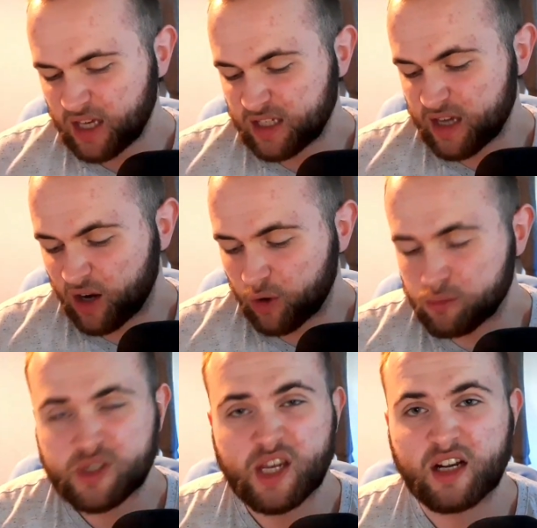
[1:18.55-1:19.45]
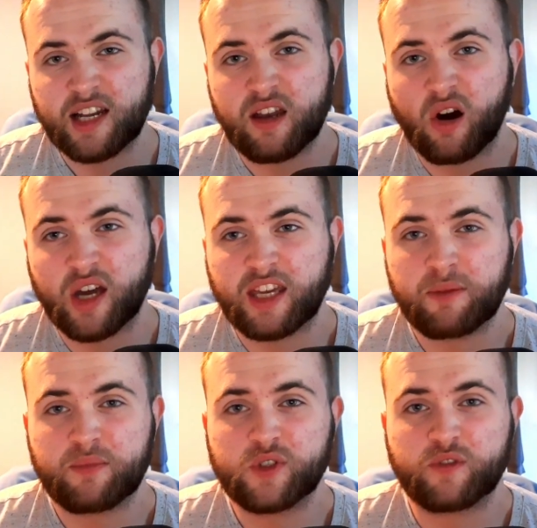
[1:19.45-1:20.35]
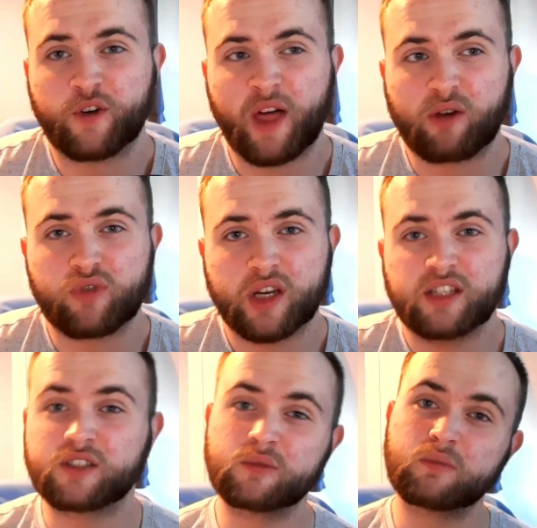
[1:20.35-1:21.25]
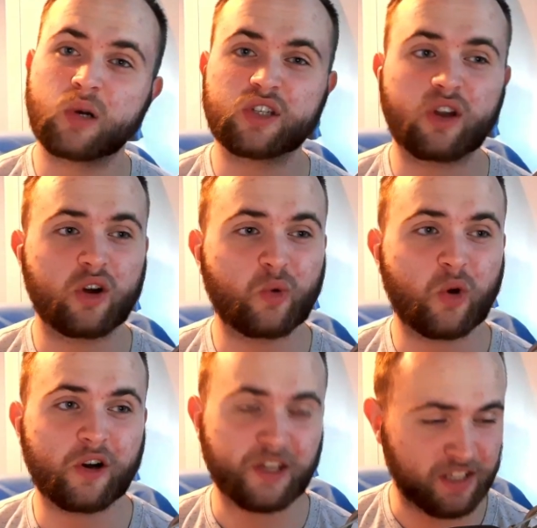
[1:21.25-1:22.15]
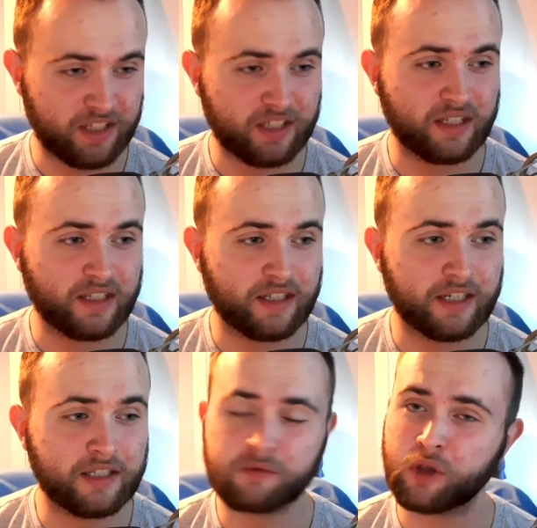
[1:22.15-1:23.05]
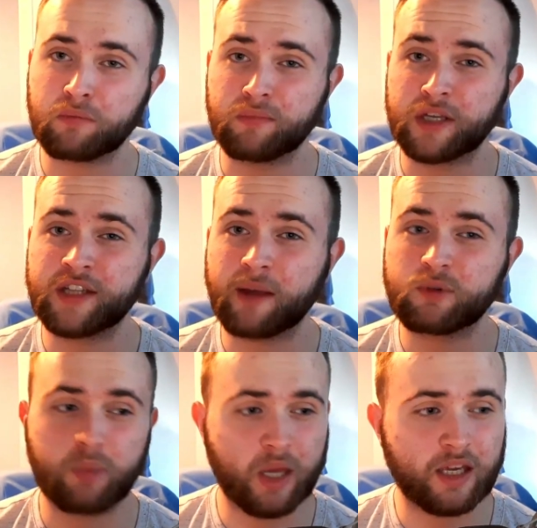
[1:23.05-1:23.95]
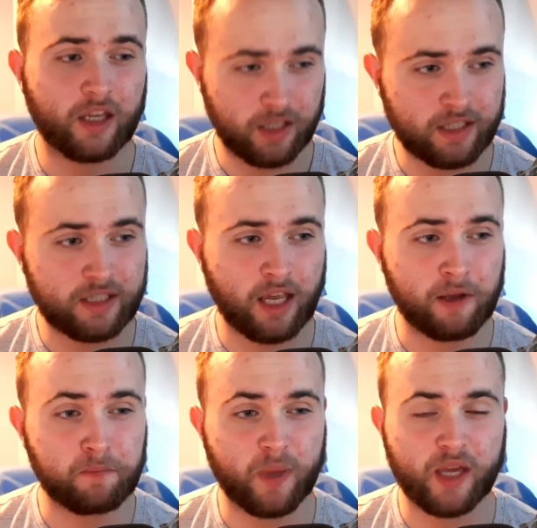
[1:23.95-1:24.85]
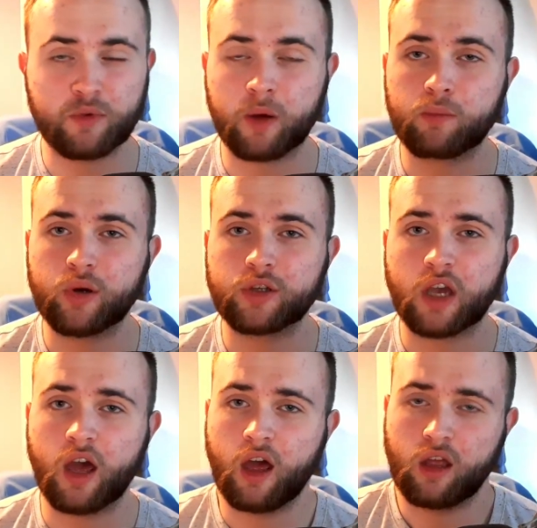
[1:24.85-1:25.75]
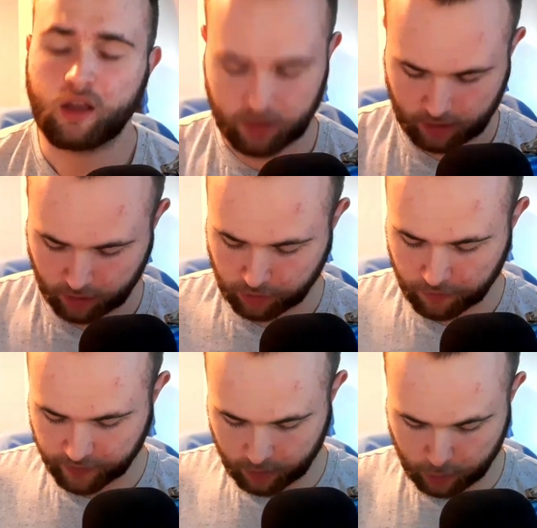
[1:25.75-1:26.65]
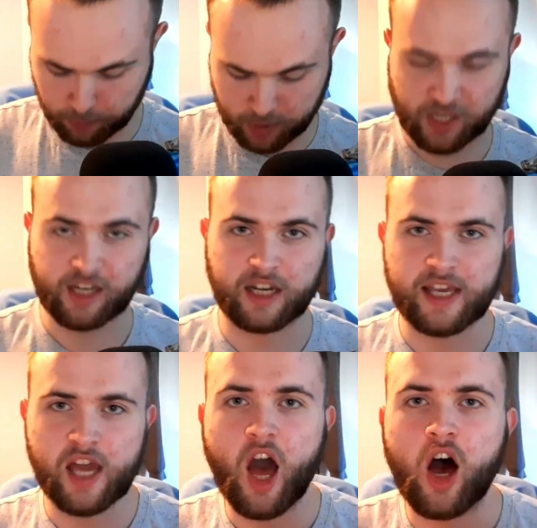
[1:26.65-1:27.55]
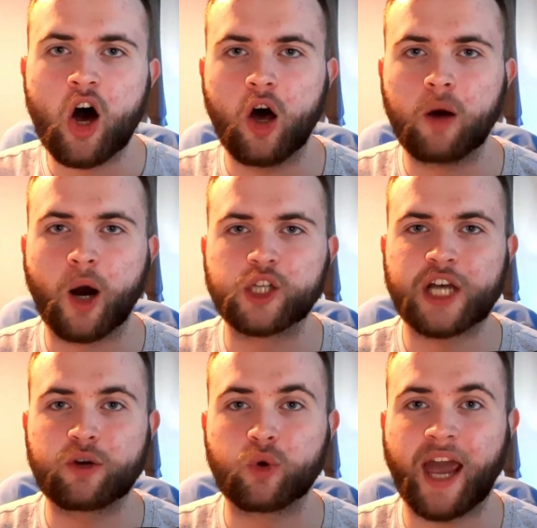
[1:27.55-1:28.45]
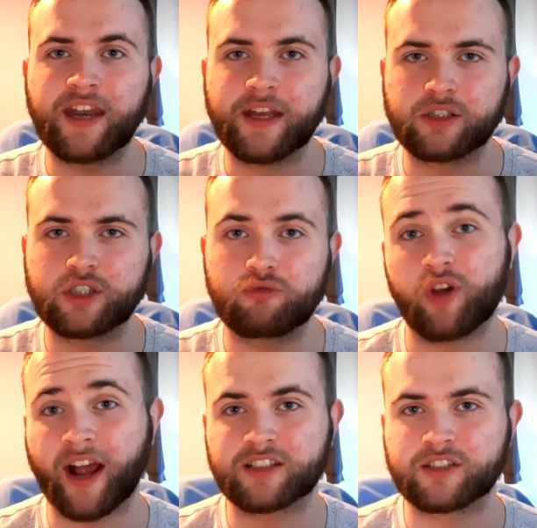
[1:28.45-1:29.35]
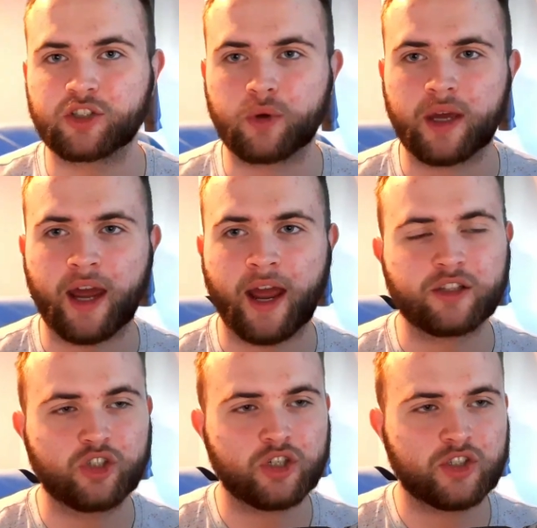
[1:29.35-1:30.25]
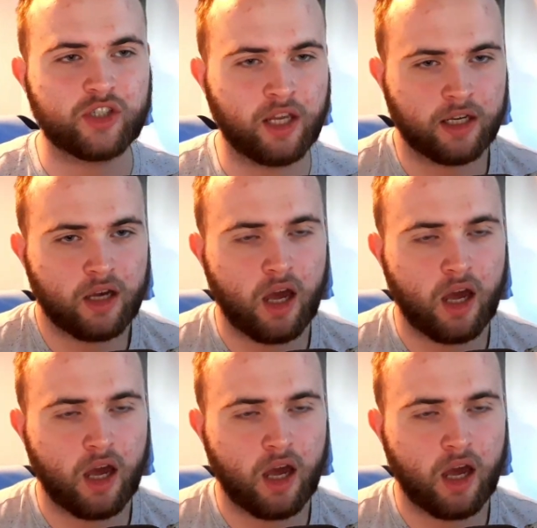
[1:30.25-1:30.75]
I don't particularly like him for that reason. But you know what, his name's big, he's getting big numbers. I don't think it could particularly hurt my channel, can it, reacting to it and just seeing